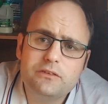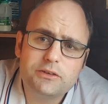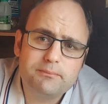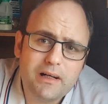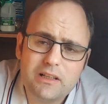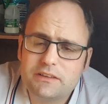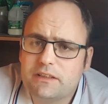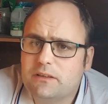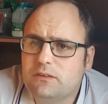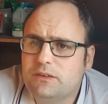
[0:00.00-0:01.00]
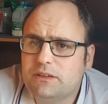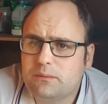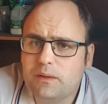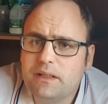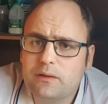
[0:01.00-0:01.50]
tomatoes,
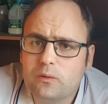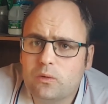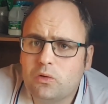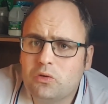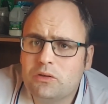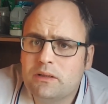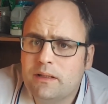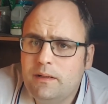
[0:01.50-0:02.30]
sweet corn,